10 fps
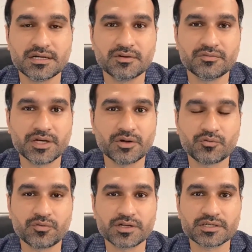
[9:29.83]
way
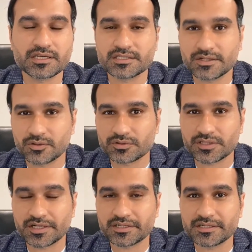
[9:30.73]
of working, their own
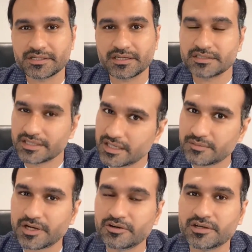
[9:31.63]
criteria. They are
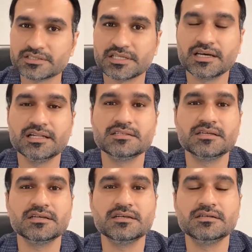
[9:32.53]
prioritizing
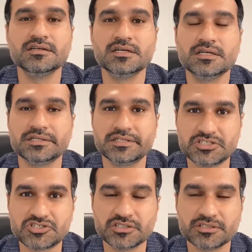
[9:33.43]
healthcare,
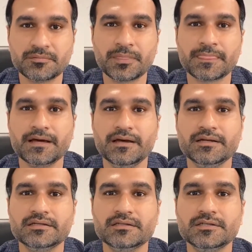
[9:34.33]
teaching,
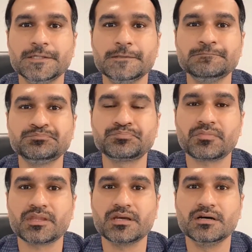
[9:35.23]
and
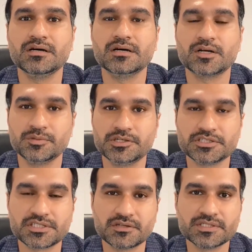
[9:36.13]
community
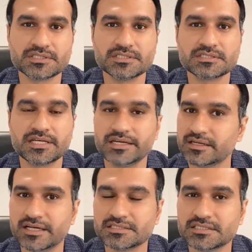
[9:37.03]
services and
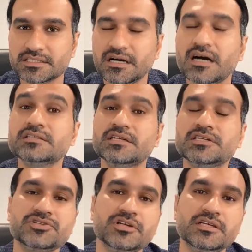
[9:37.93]
ICT
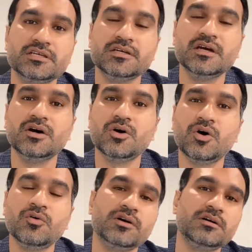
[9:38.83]
unconditionally
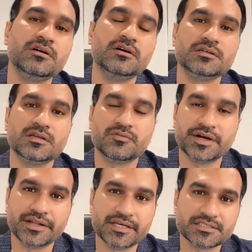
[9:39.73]
over the
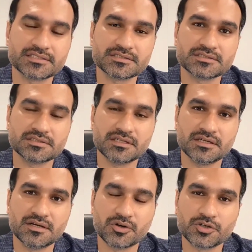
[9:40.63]
finance
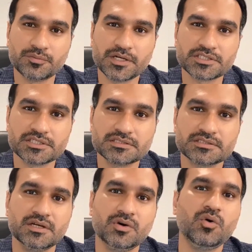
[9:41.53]
occupations,
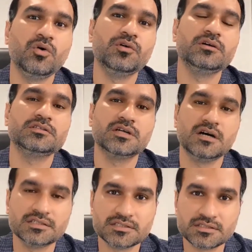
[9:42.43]
over the
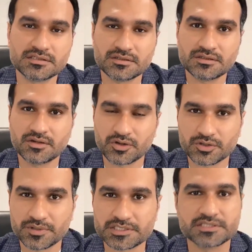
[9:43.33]
other
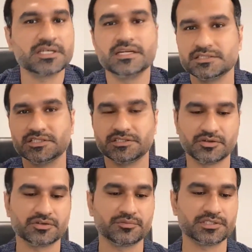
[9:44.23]
occupations and engineering
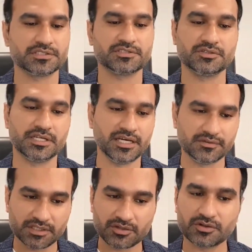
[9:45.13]
occupations. So they
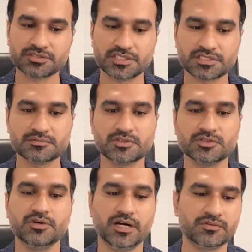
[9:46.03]
have their own system, so
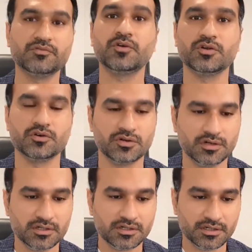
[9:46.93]
you have to follow
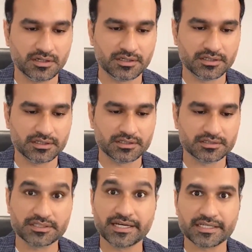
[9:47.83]

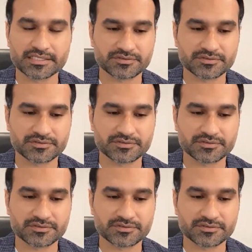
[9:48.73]
that as